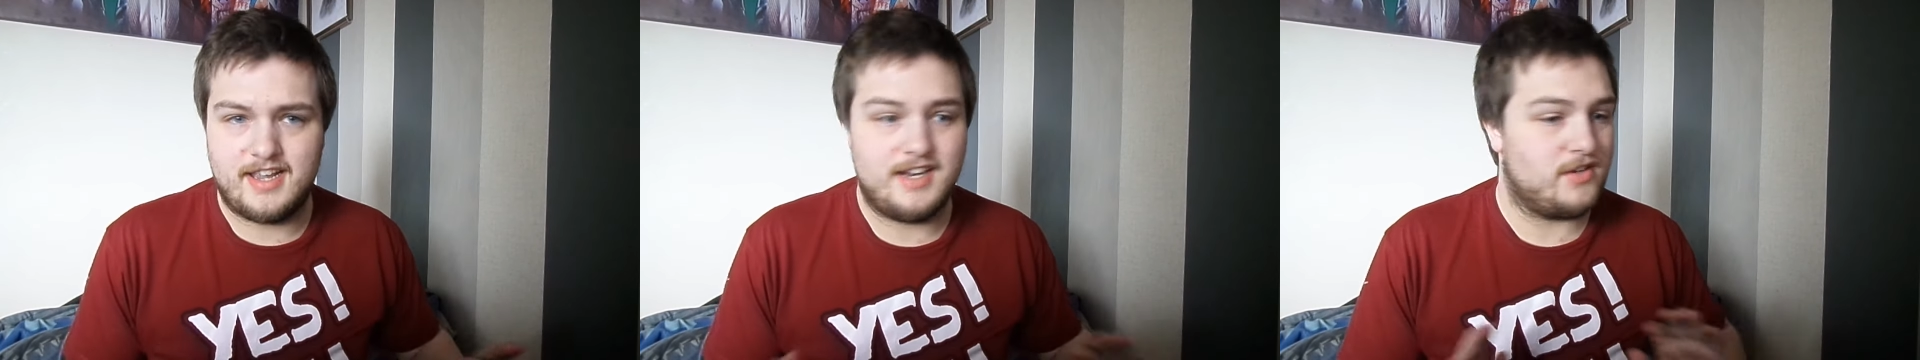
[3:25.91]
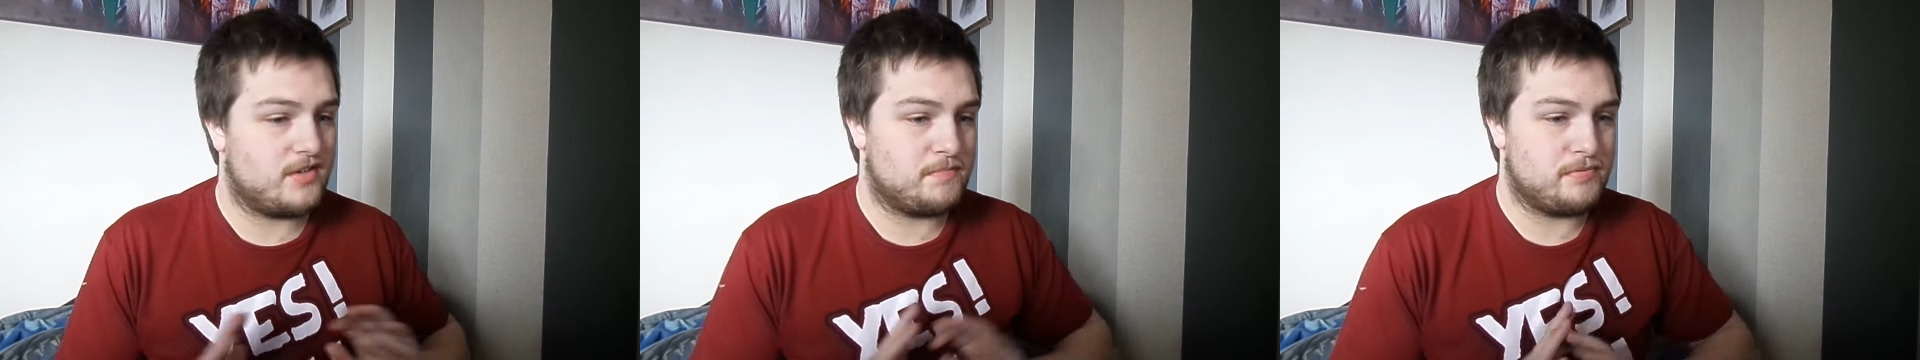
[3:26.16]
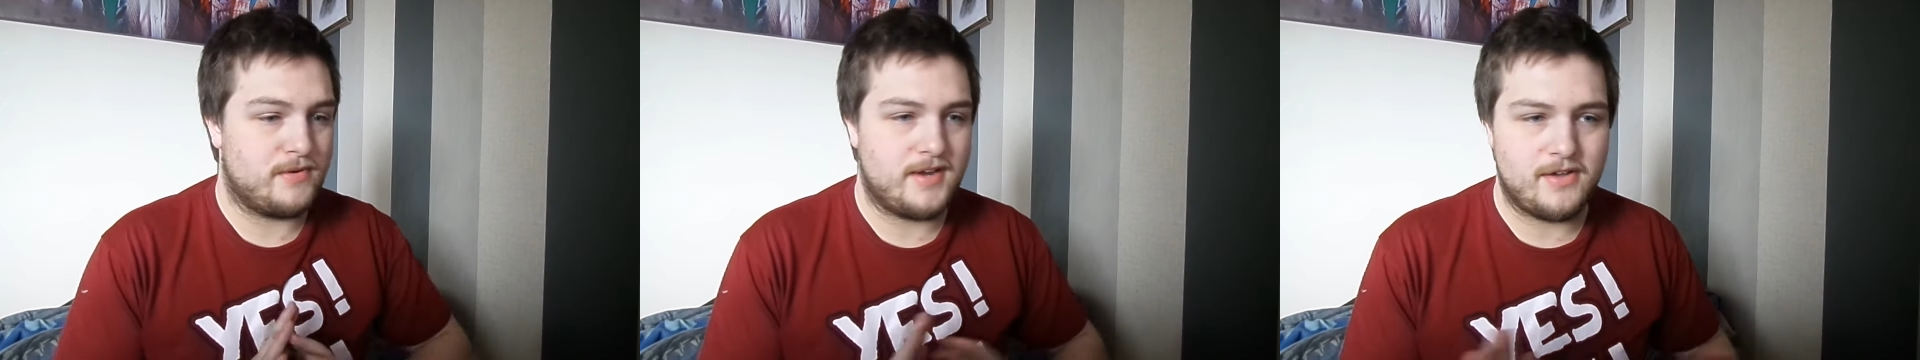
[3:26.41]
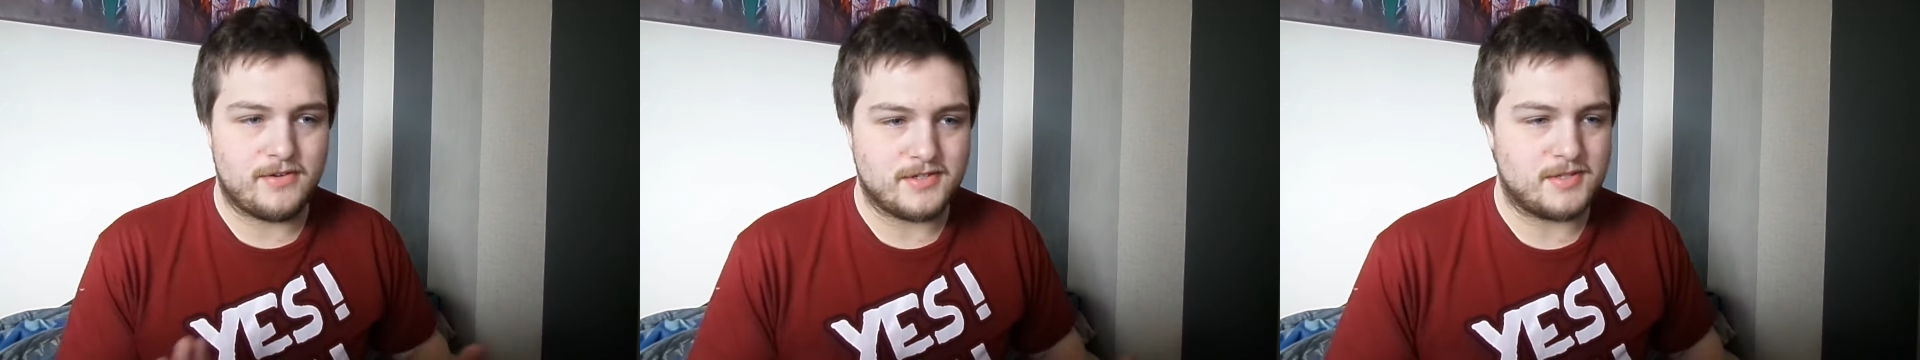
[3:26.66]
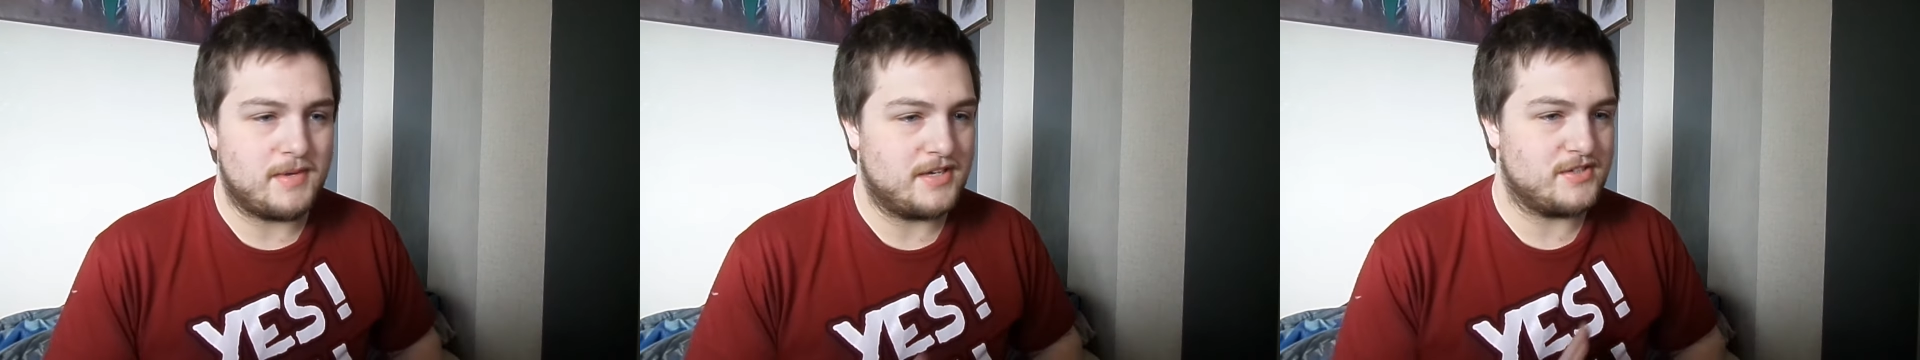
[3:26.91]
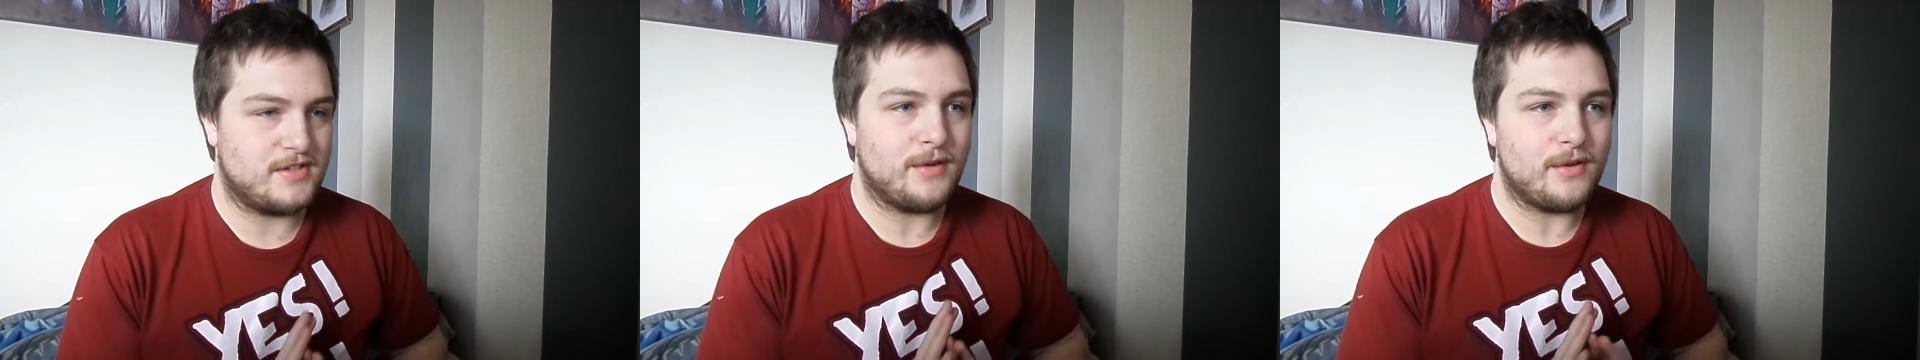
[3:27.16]
It looks pretty awesome. I
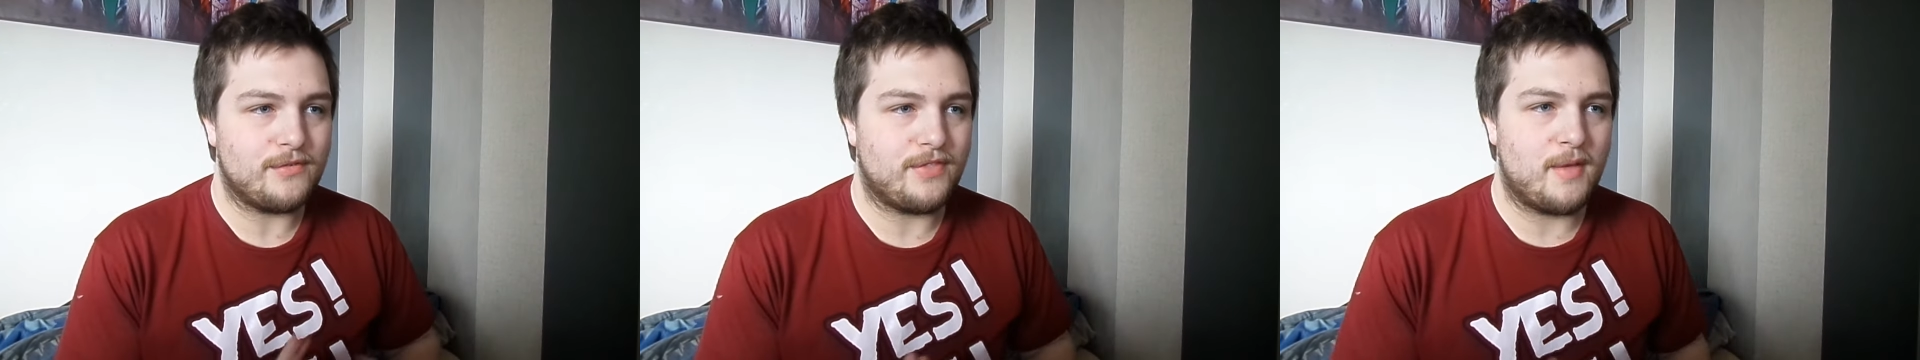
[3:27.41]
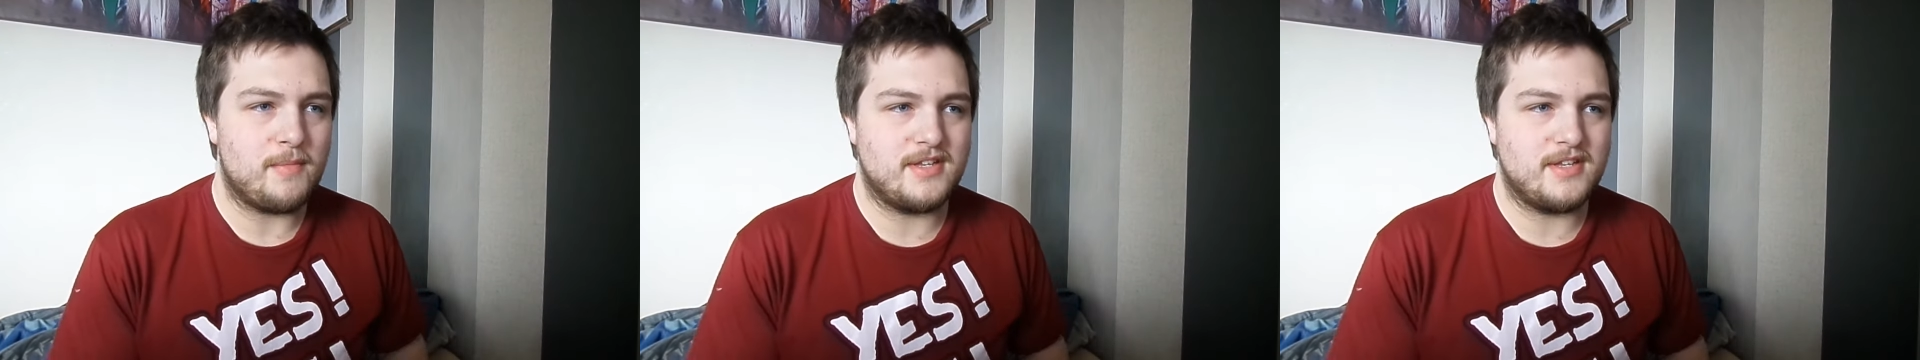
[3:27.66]
just love them.